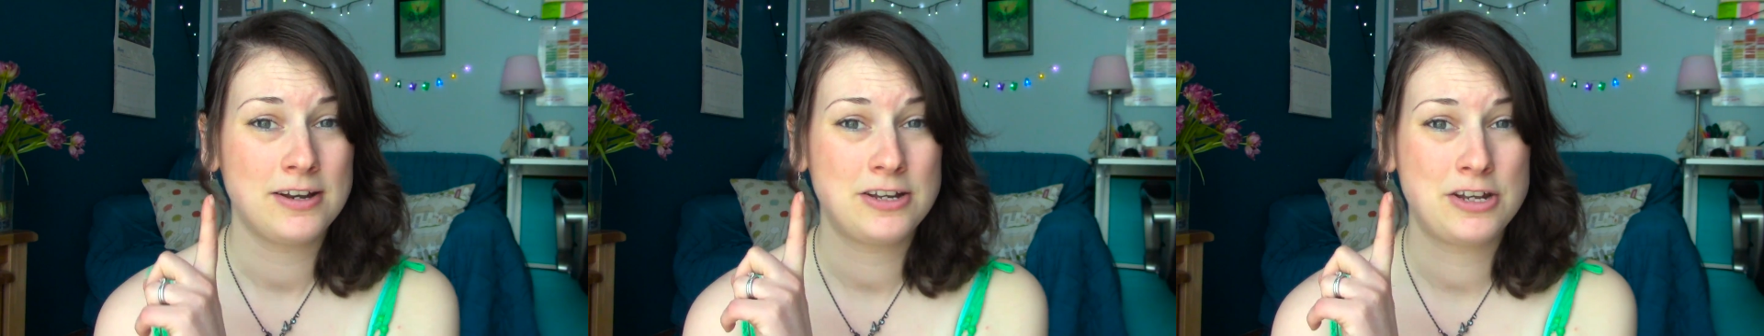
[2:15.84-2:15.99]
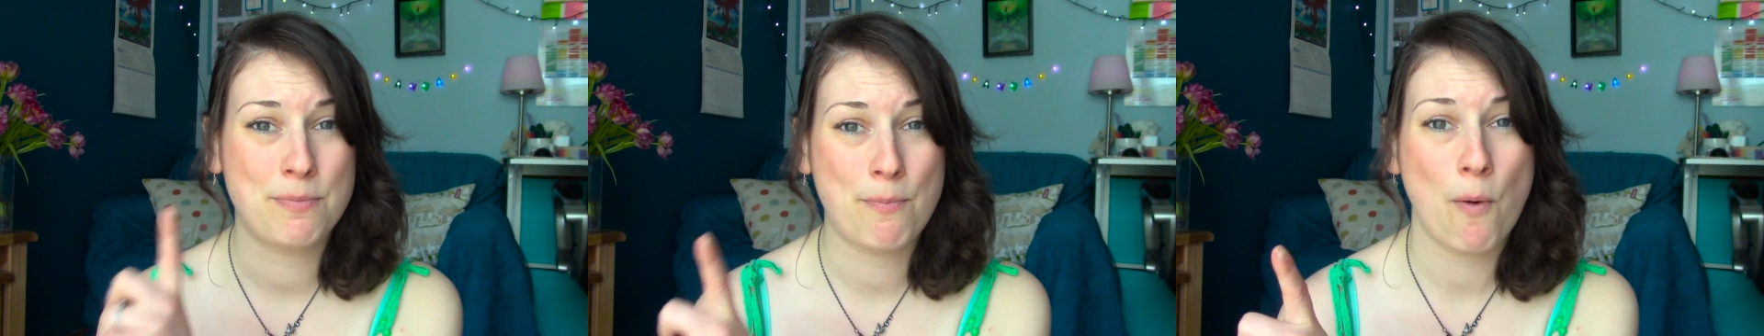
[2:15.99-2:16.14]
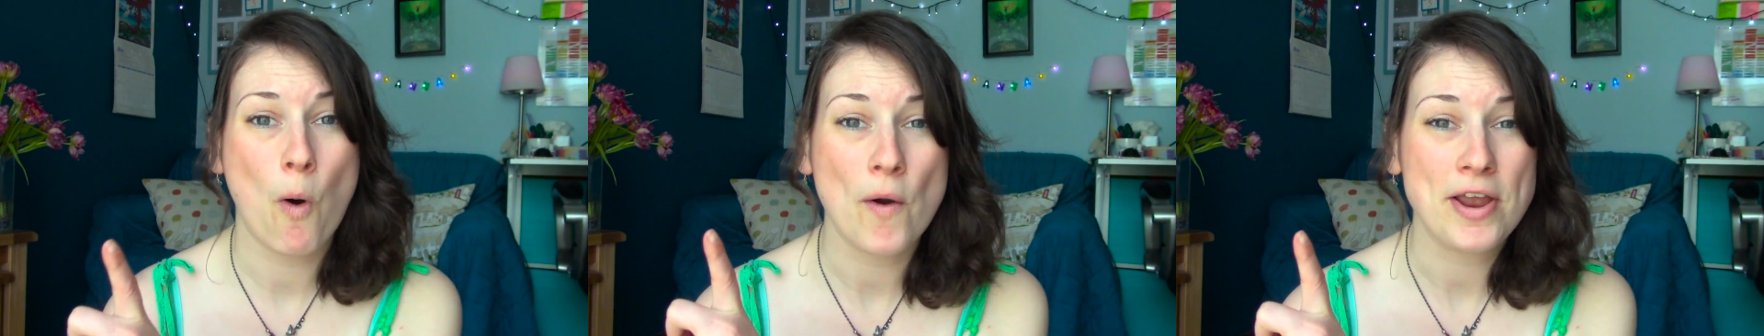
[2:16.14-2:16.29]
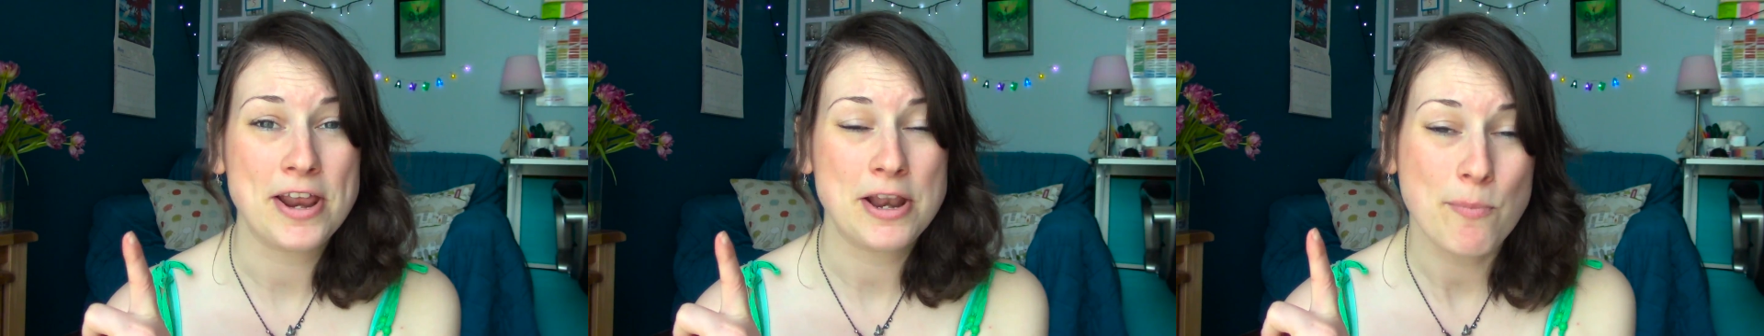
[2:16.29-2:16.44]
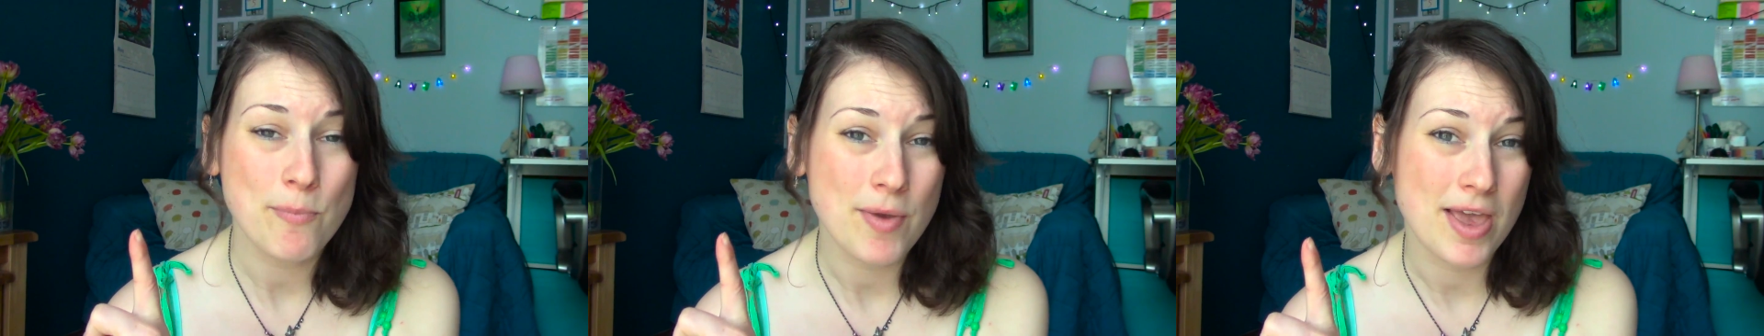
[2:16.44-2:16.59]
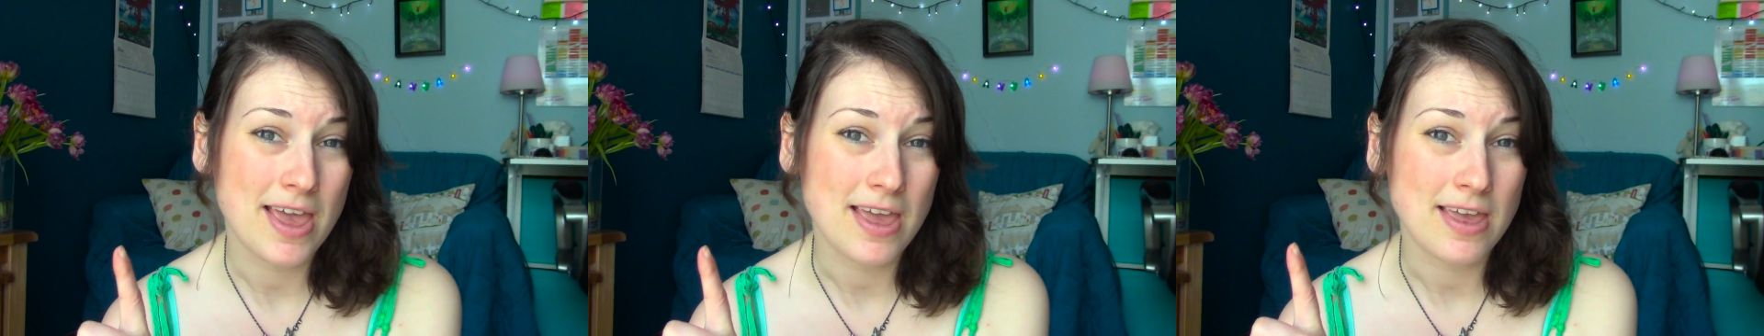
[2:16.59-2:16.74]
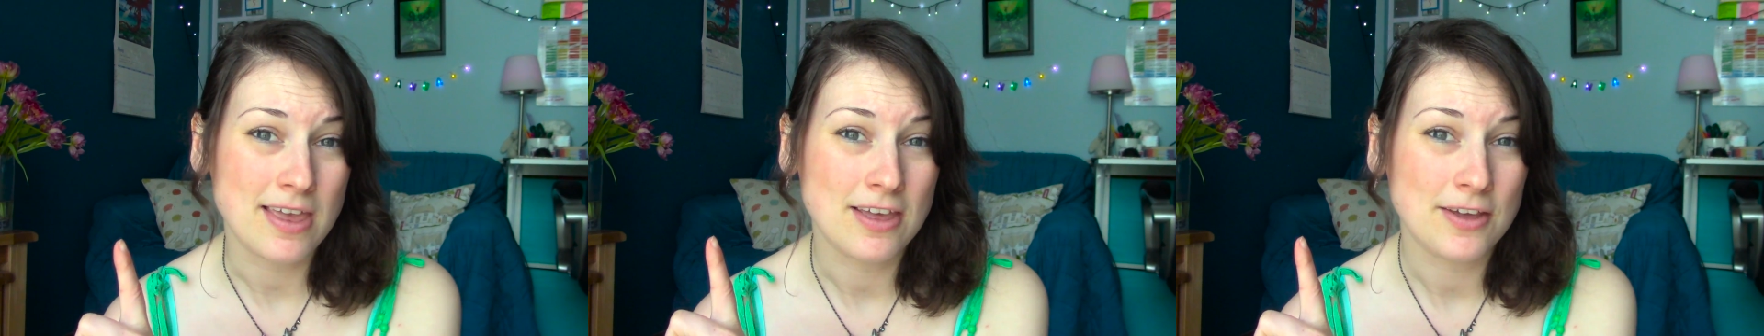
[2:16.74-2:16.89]
to point
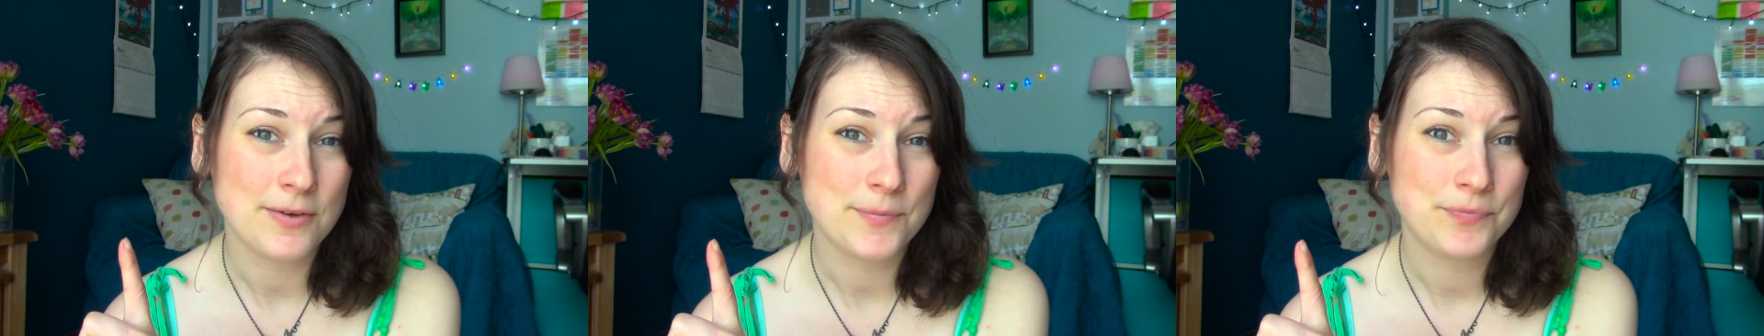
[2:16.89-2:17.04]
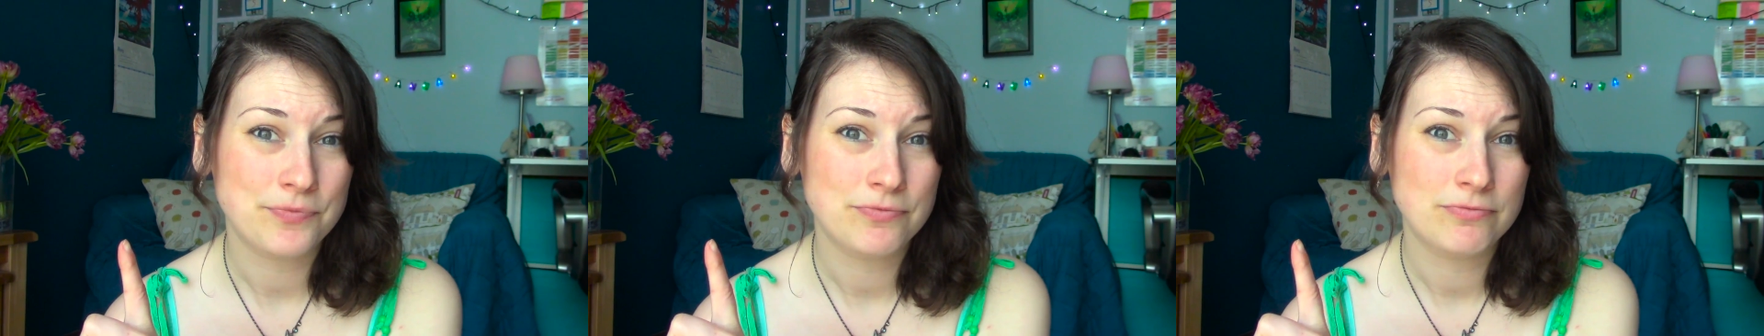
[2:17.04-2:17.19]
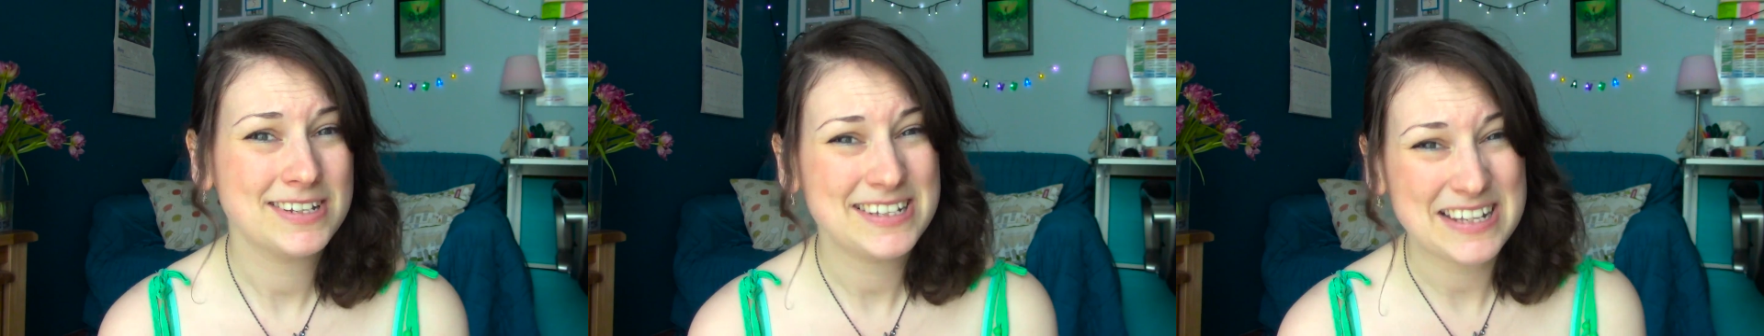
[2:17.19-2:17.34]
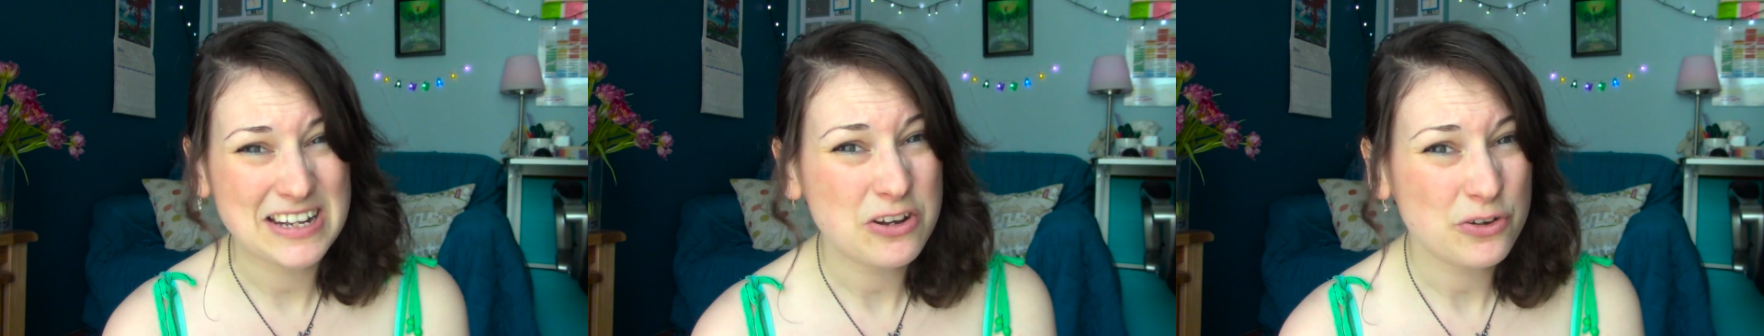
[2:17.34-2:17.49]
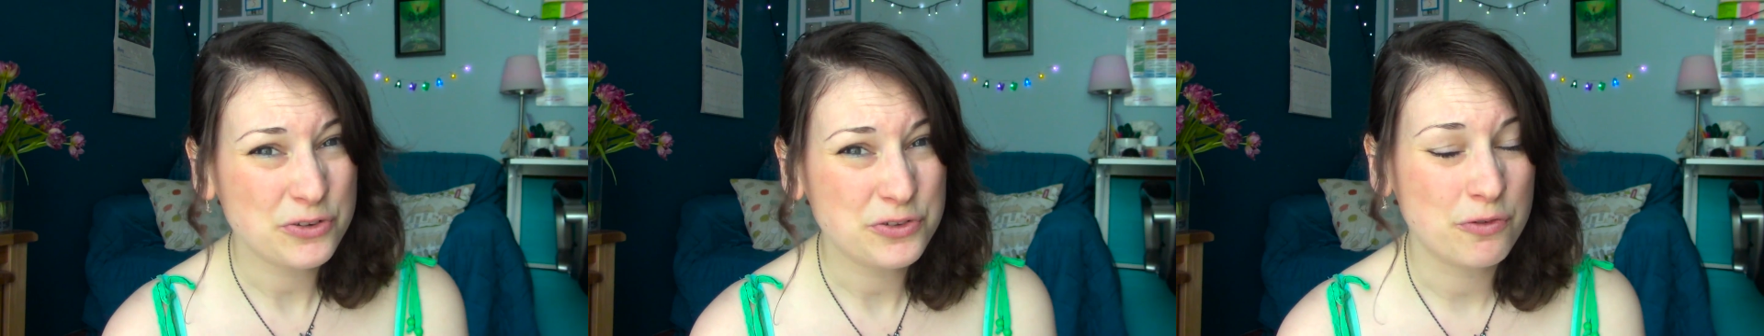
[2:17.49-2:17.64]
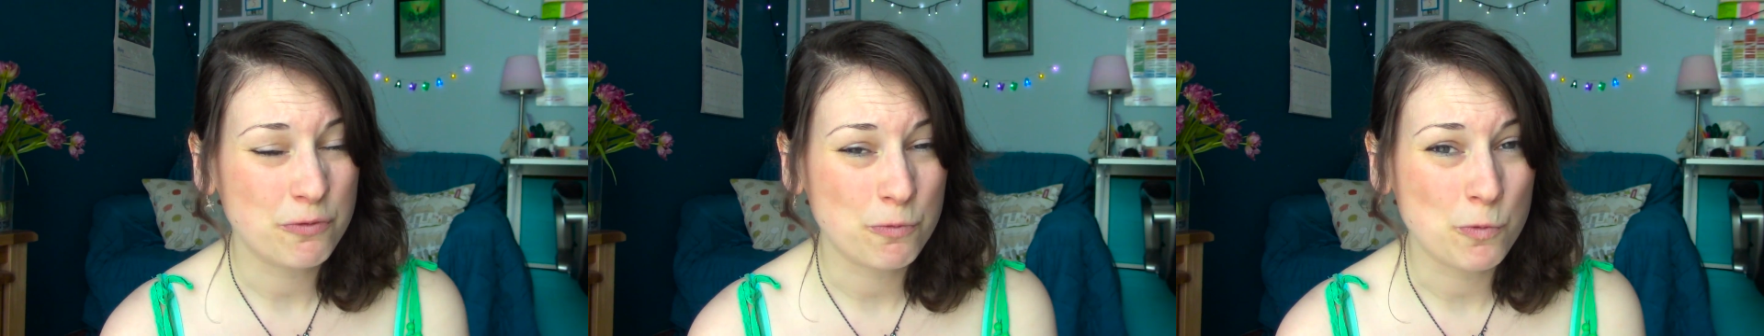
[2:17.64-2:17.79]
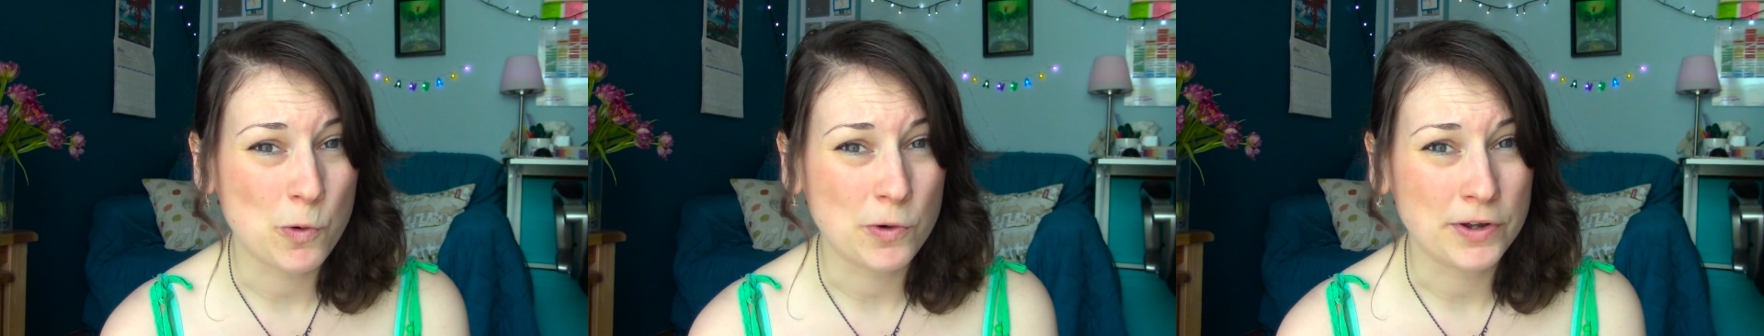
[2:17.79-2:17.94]
B. It's a lot
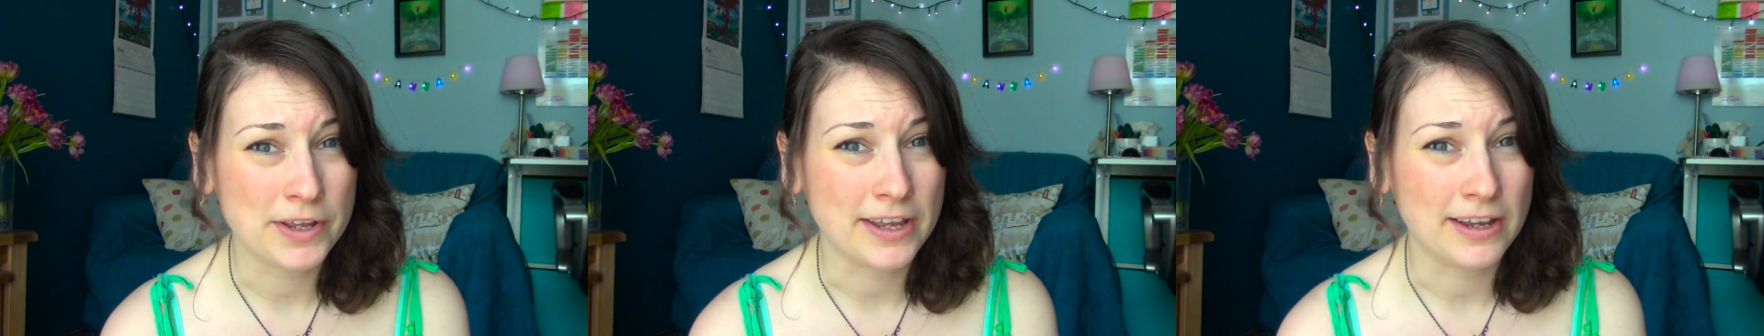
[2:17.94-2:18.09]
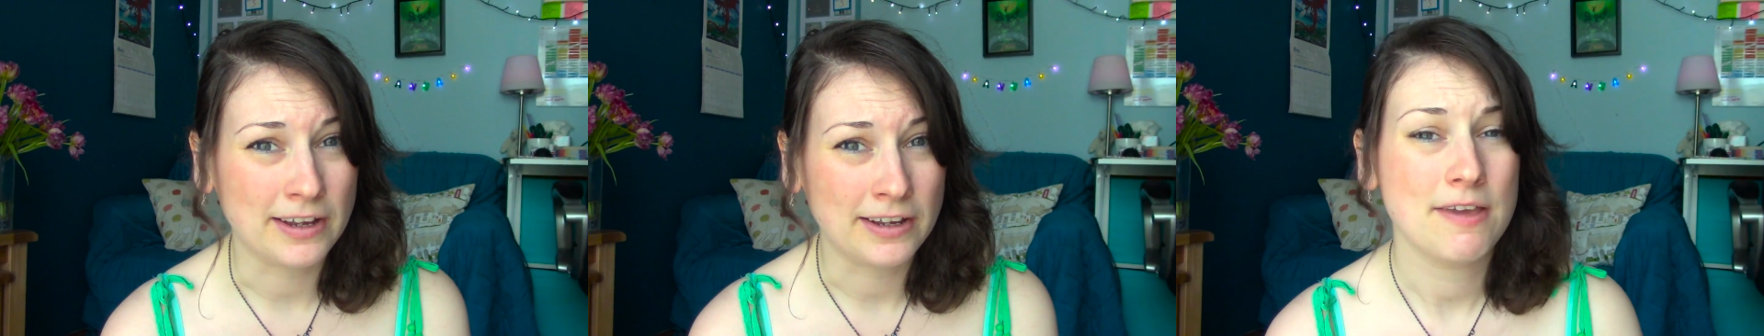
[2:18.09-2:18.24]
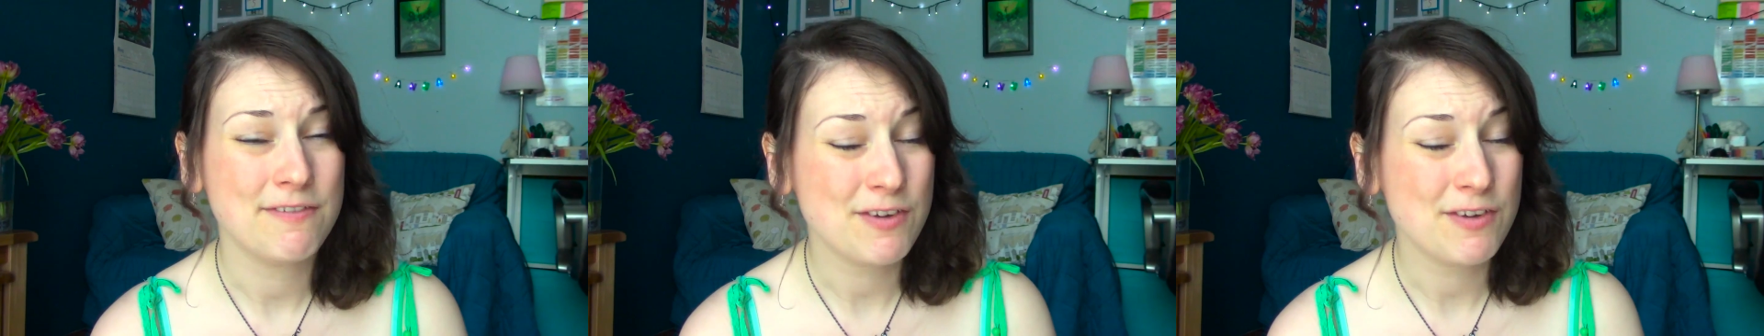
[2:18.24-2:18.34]
of walking.